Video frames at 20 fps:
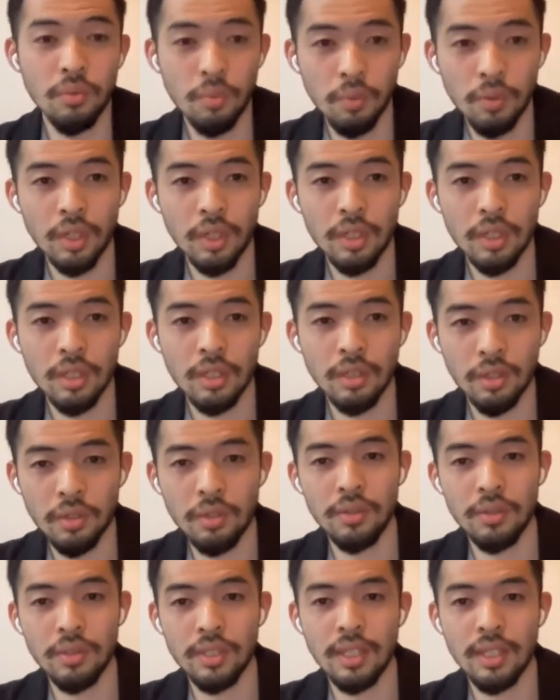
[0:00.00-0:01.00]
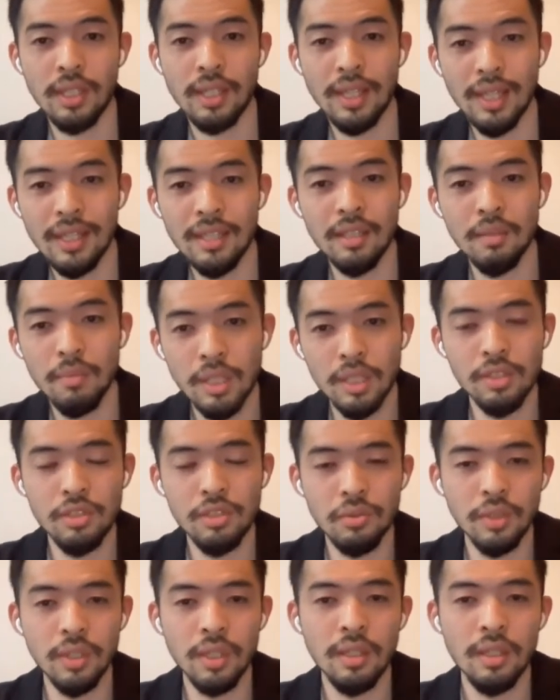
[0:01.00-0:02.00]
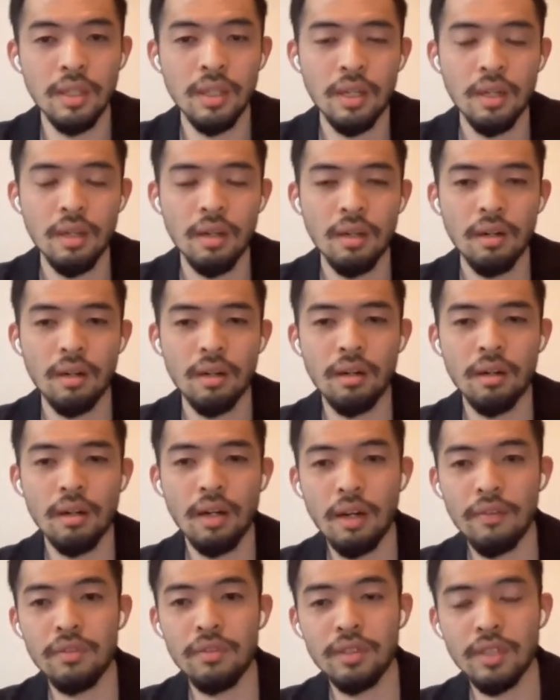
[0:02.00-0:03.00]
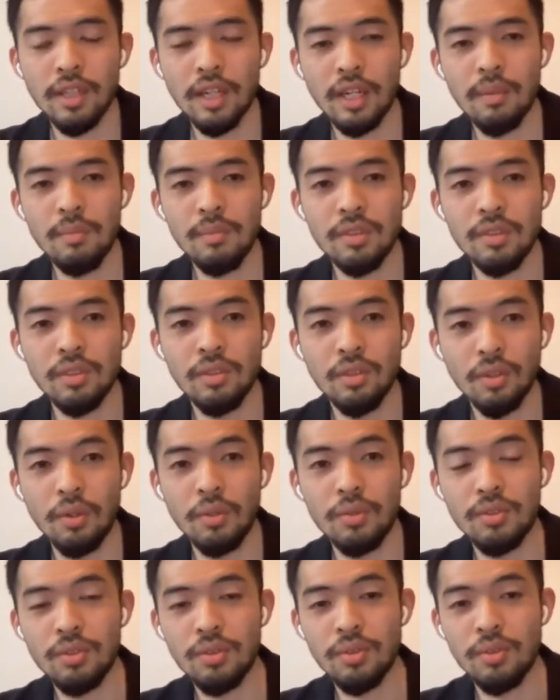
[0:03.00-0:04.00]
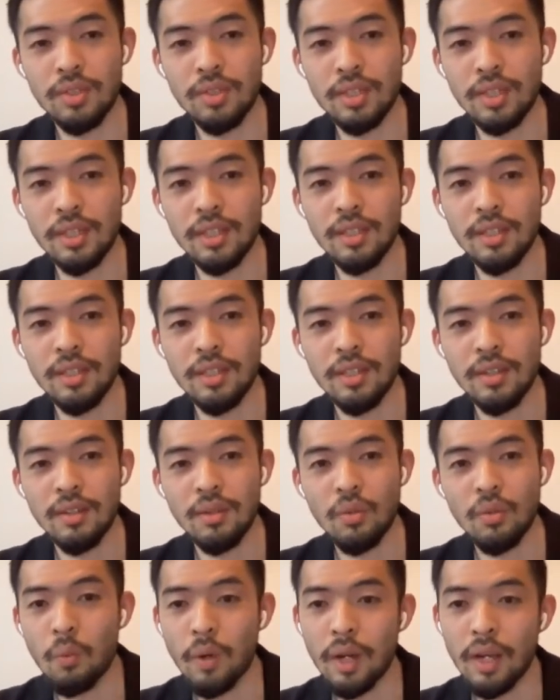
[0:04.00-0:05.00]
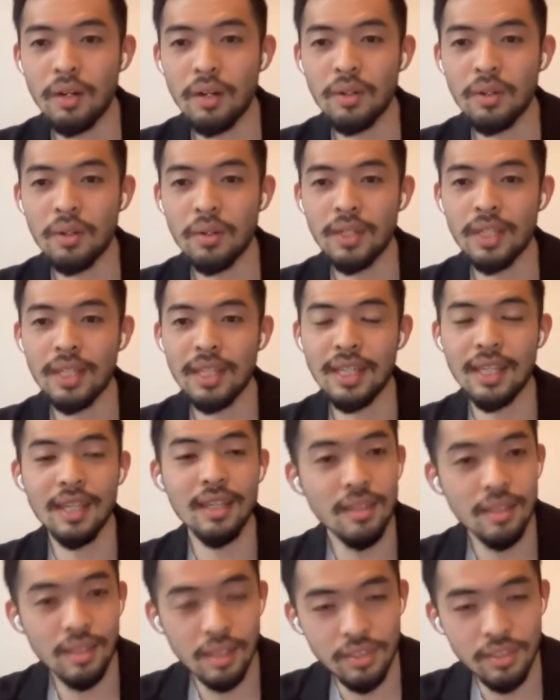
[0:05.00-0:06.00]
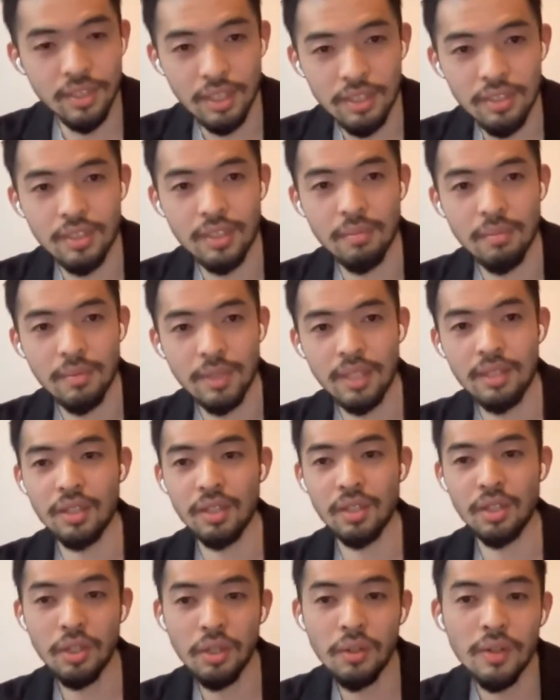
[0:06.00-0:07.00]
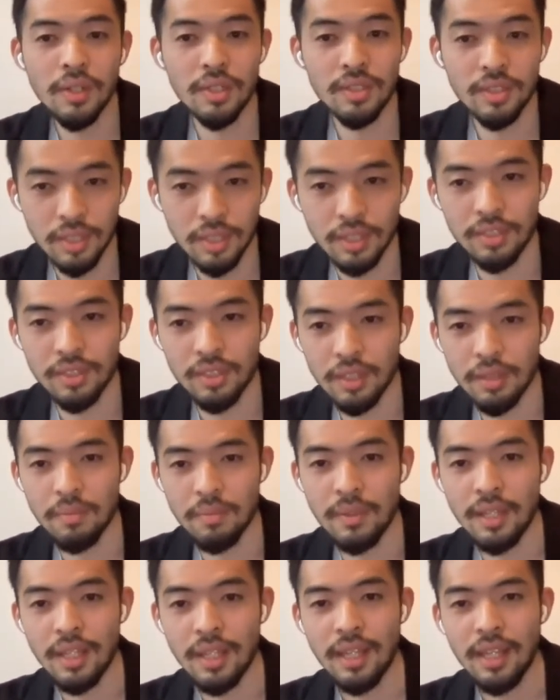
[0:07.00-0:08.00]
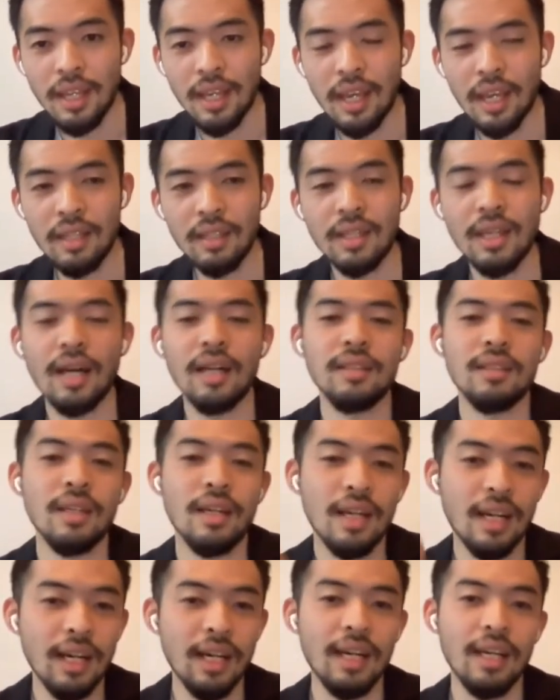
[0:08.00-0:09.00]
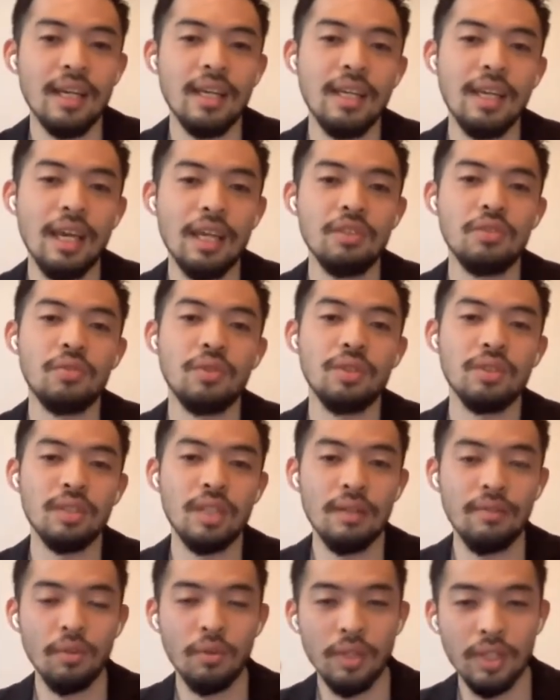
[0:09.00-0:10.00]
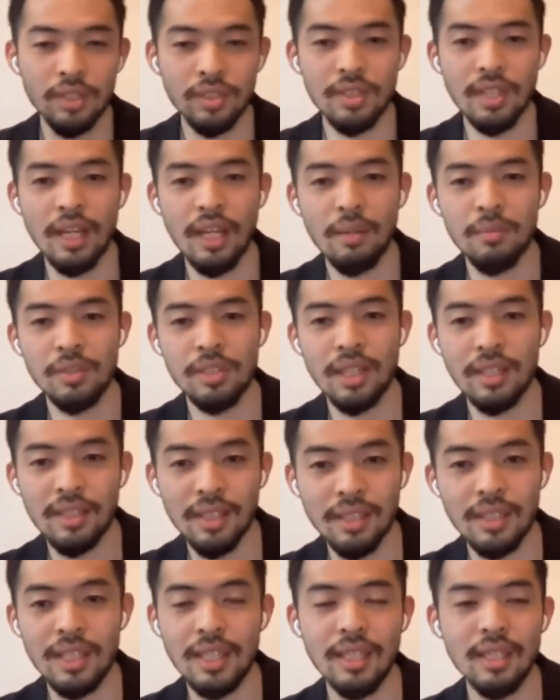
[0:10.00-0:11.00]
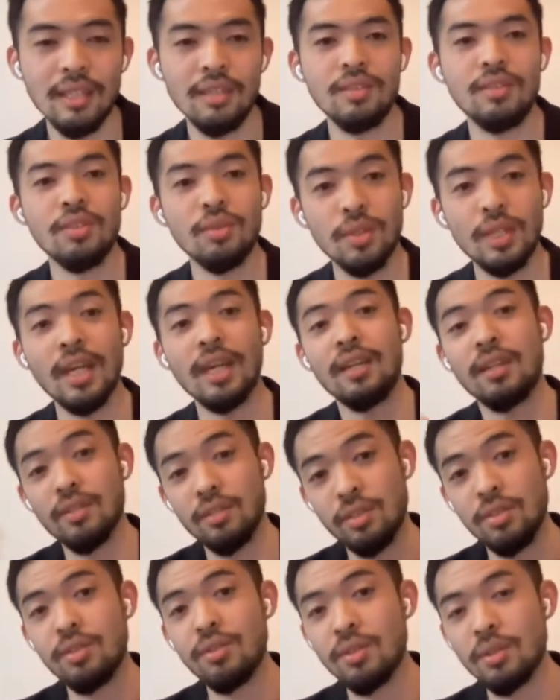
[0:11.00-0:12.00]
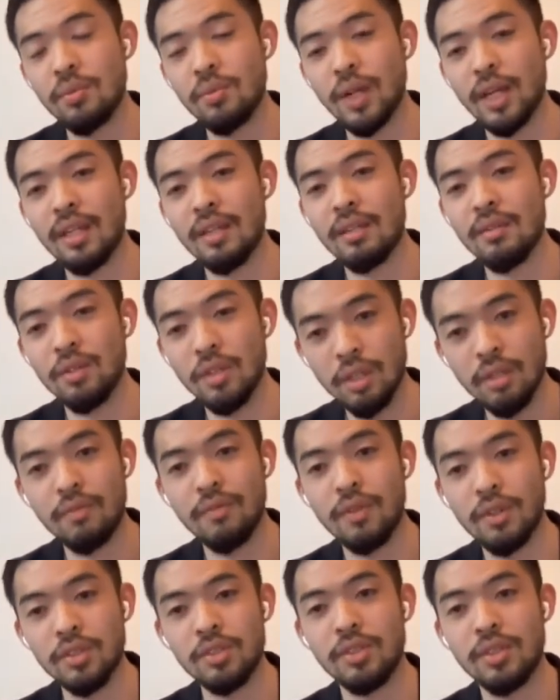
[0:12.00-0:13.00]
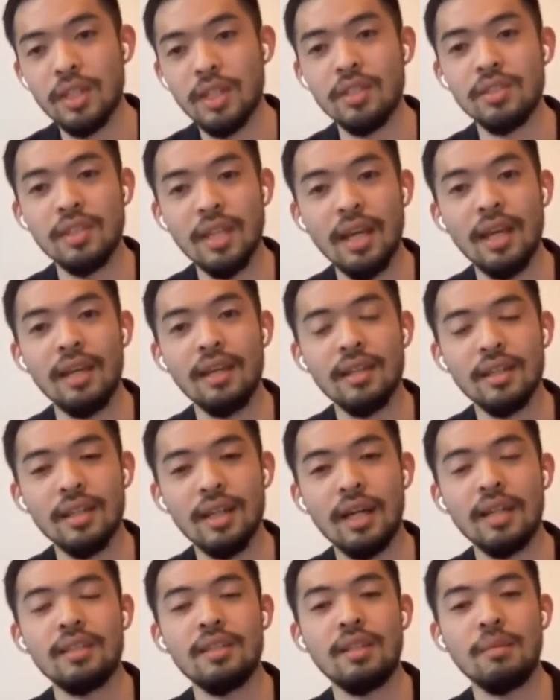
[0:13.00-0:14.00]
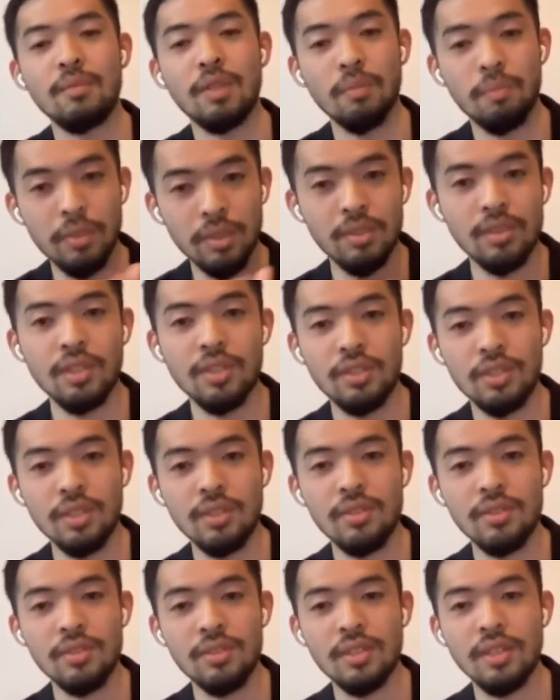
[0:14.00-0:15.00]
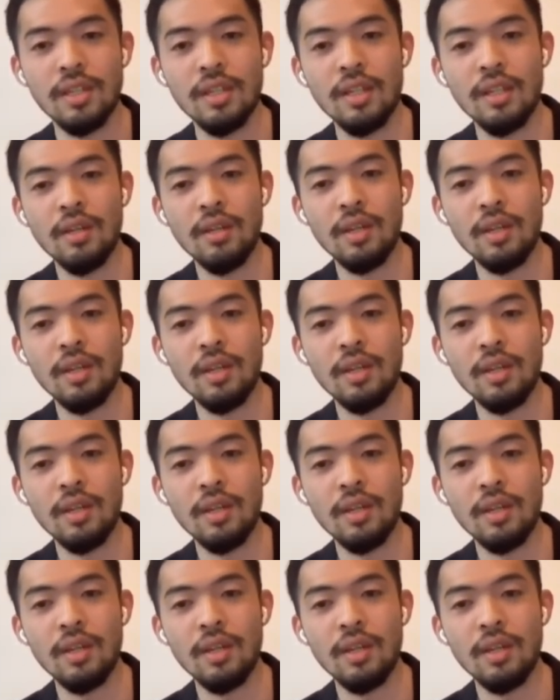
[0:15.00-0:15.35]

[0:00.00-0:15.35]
work currently in the ministry are oftentimes those who did well in the system, in the current system, and got the high entrance level exams that they needed to get into the right universities that got them the positions